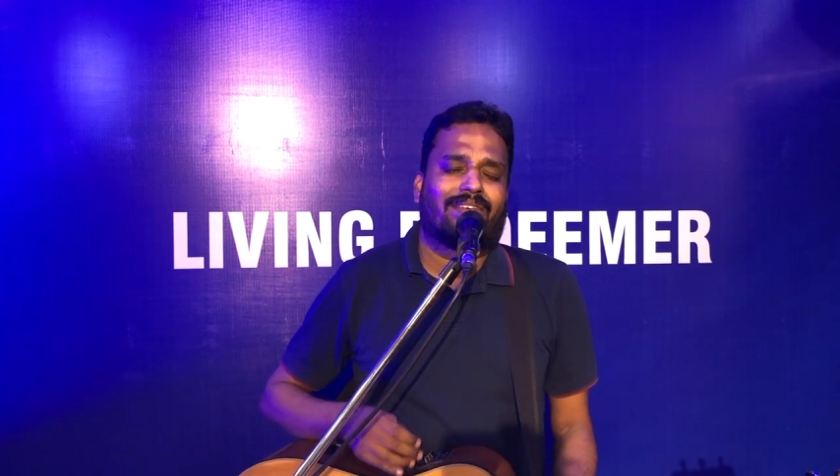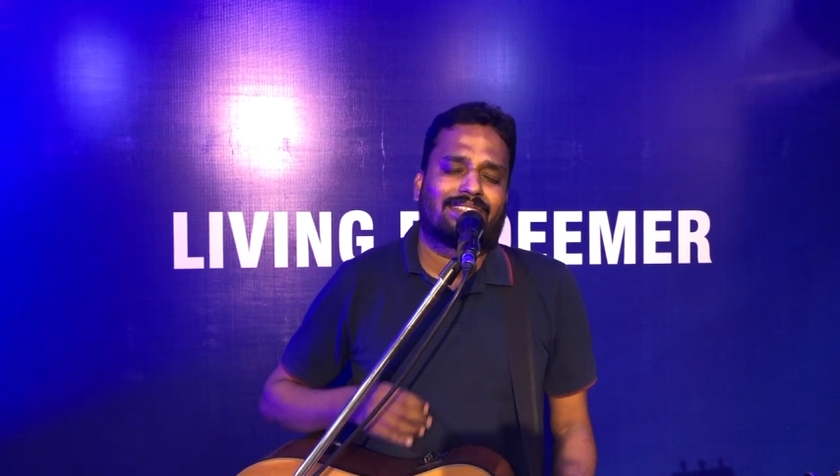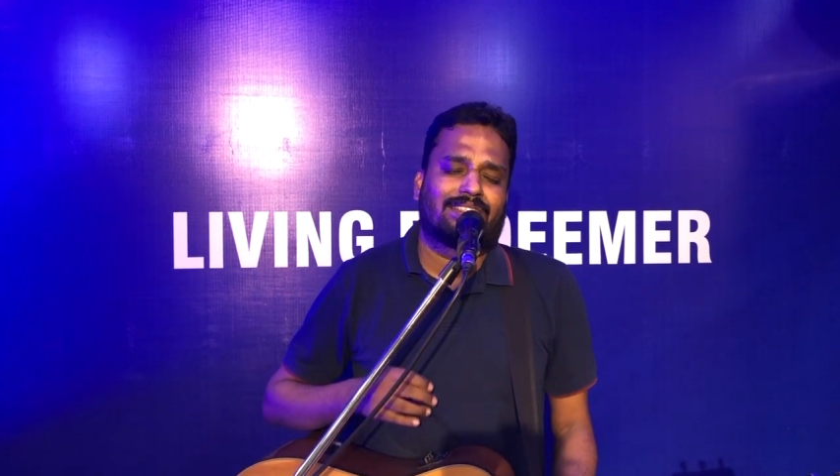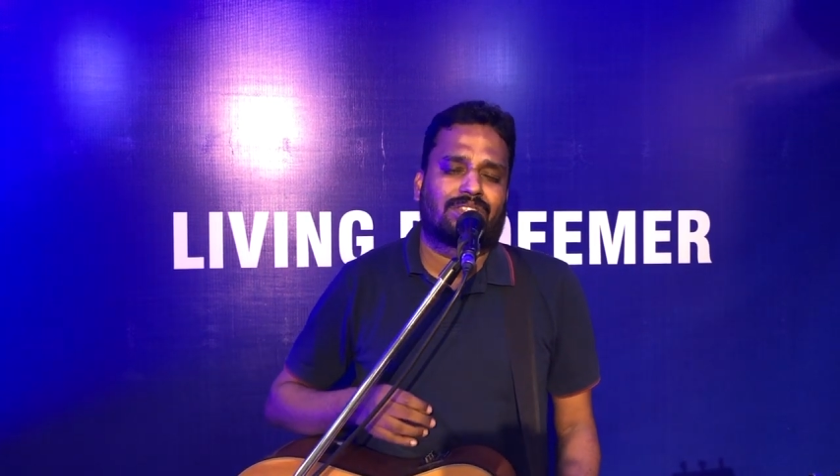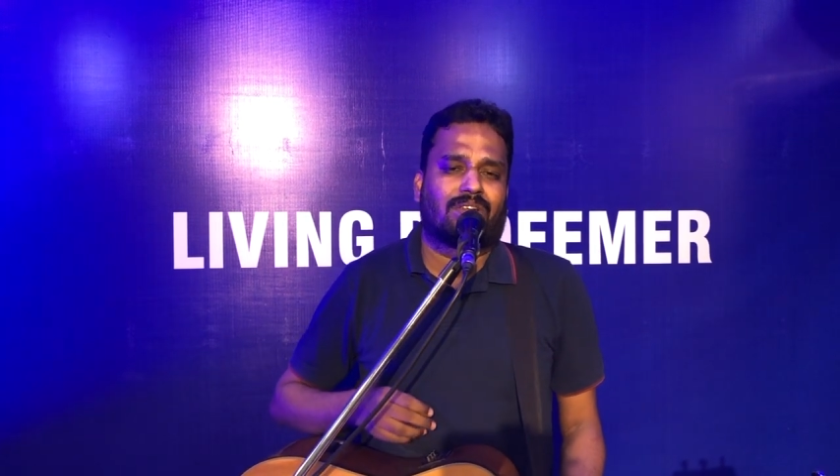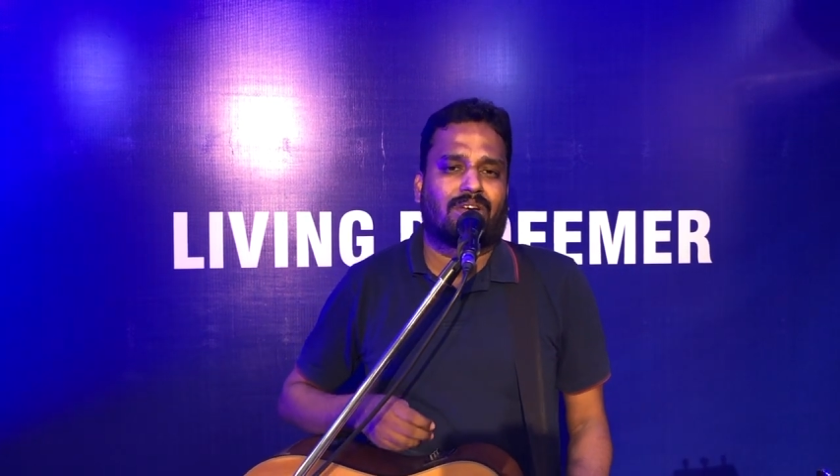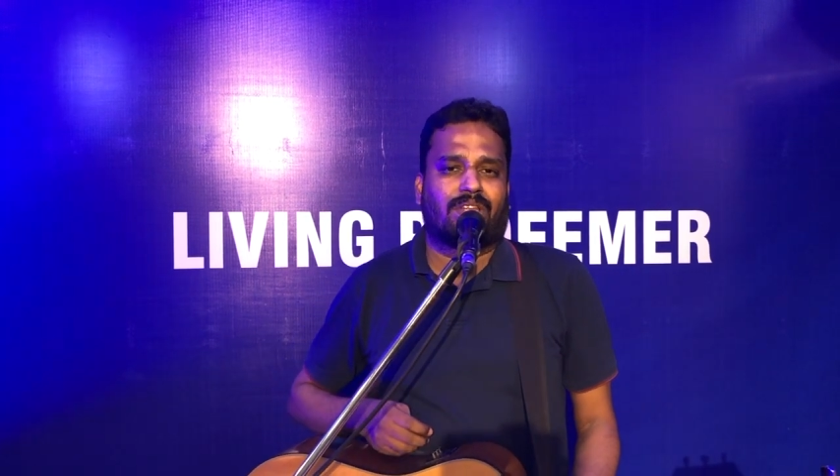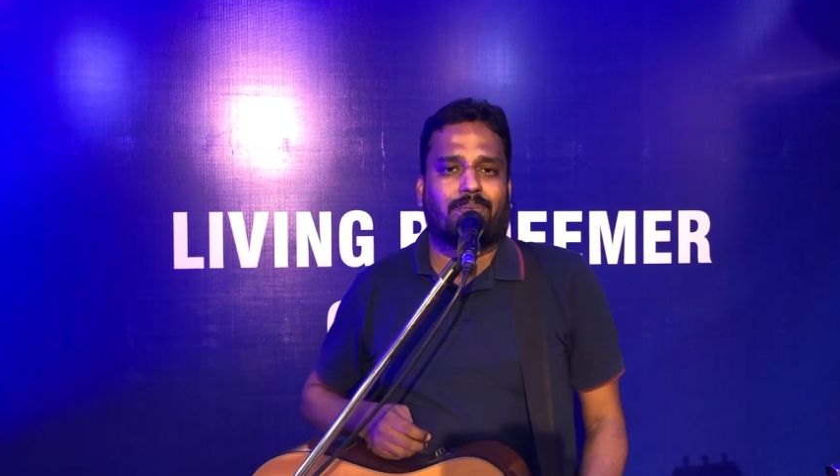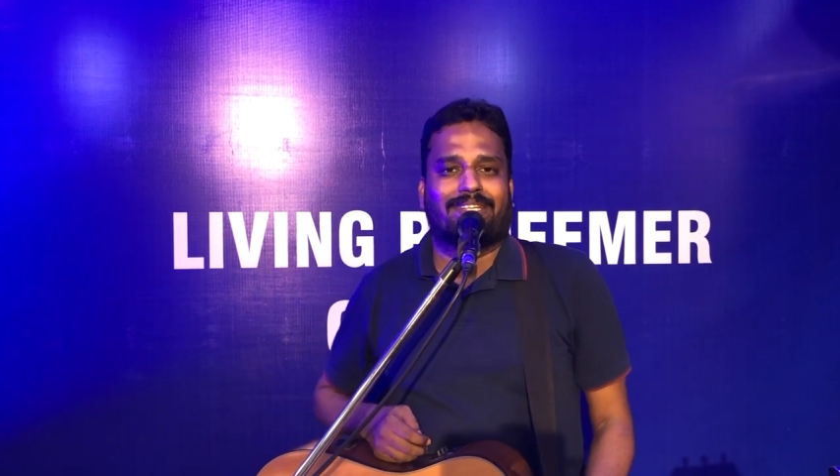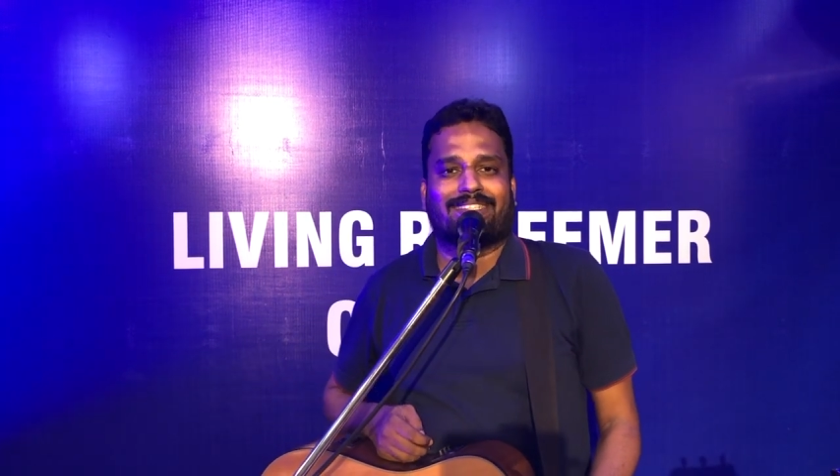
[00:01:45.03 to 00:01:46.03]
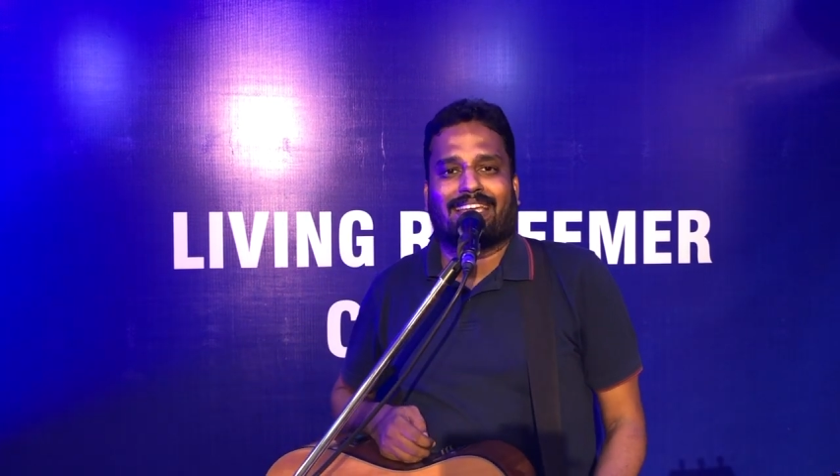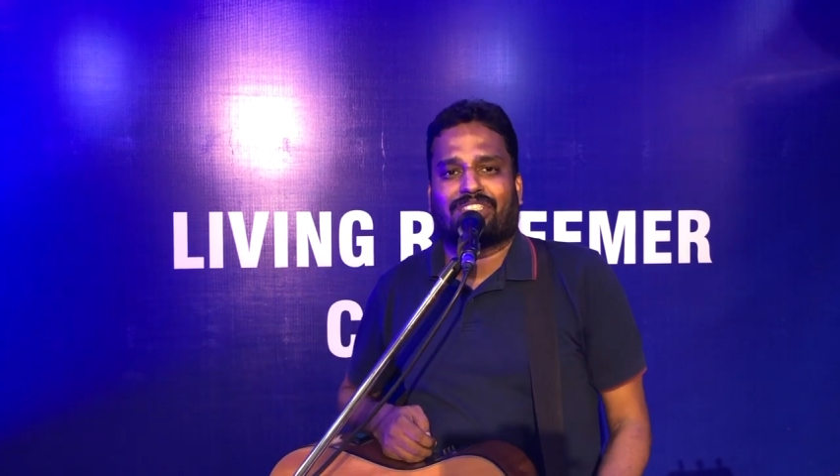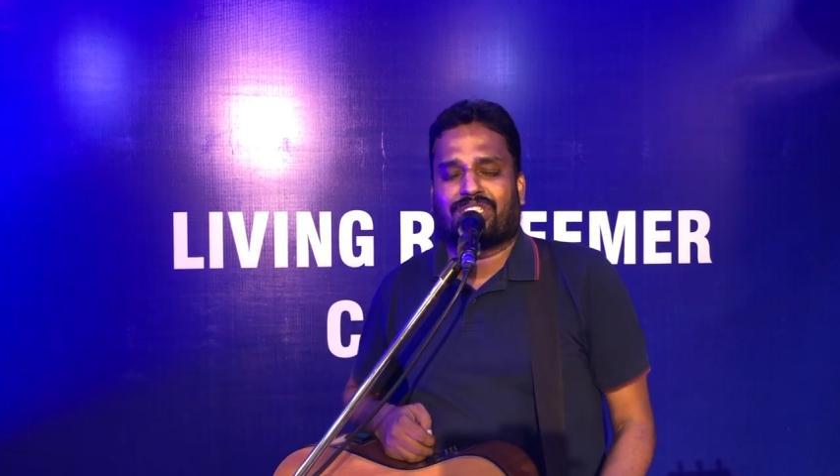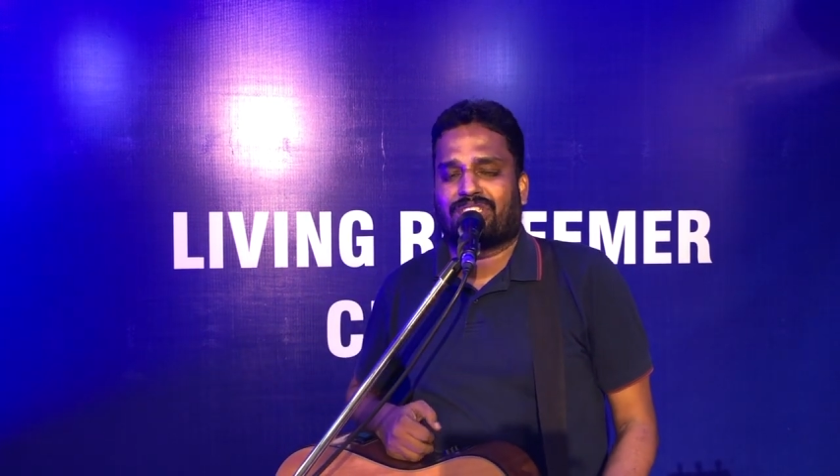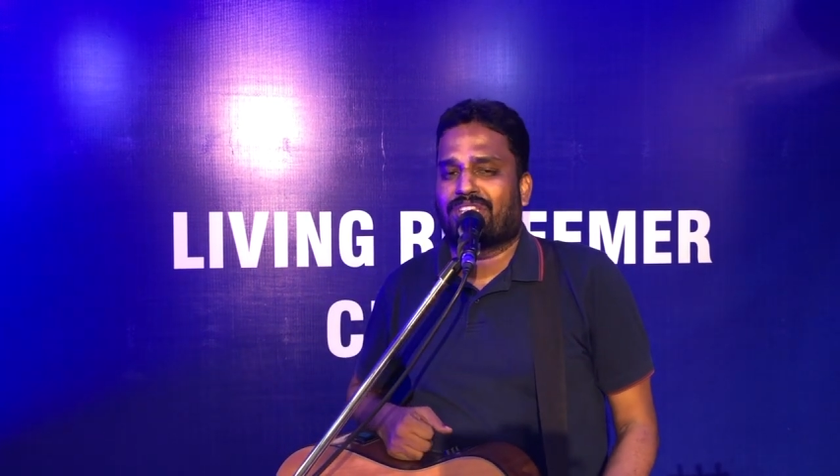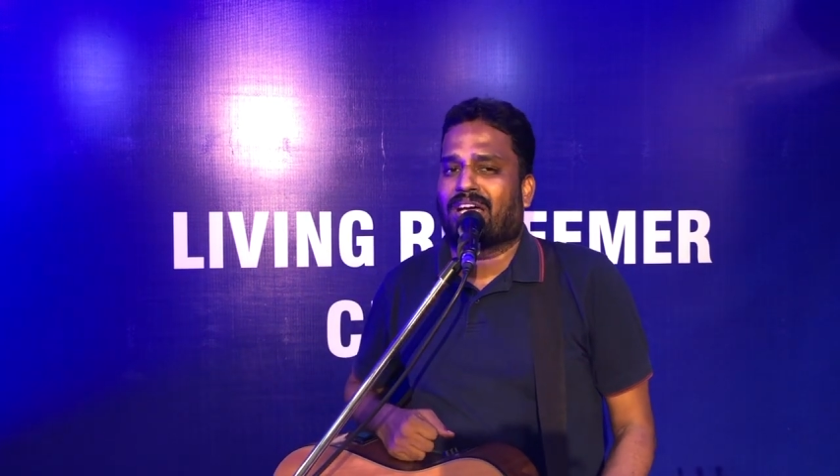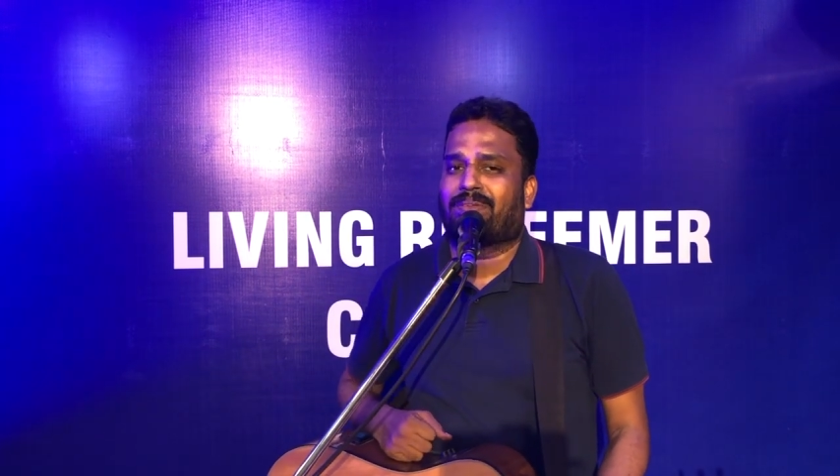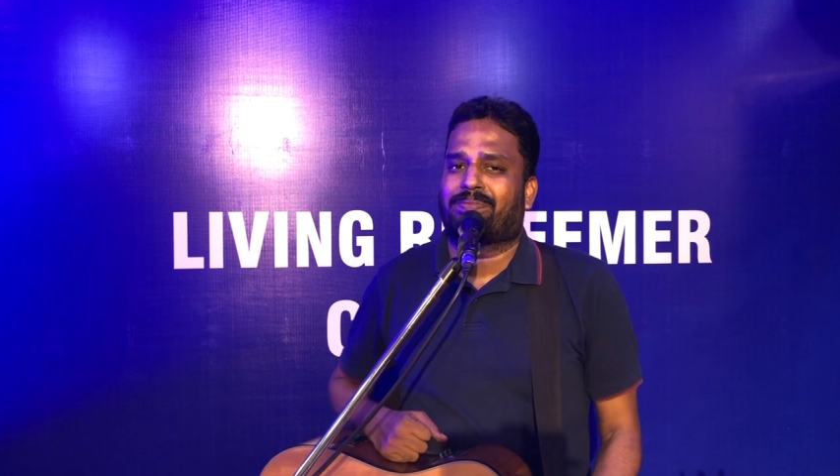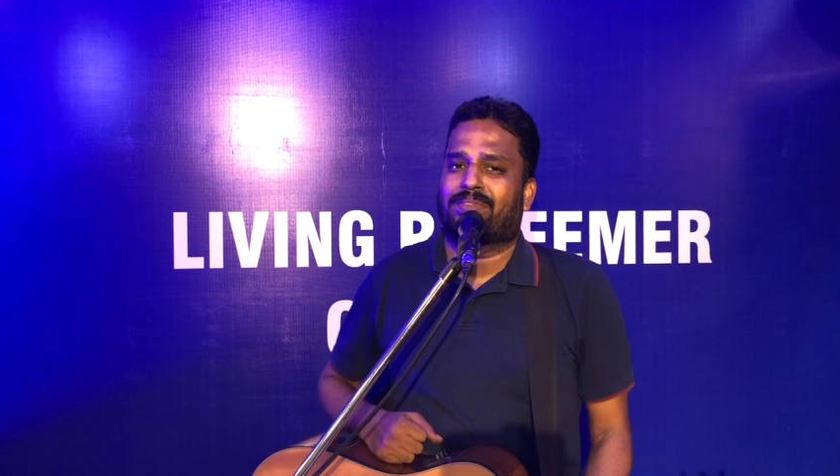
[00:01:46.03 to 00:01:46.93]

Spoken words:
as the song that we sang just now,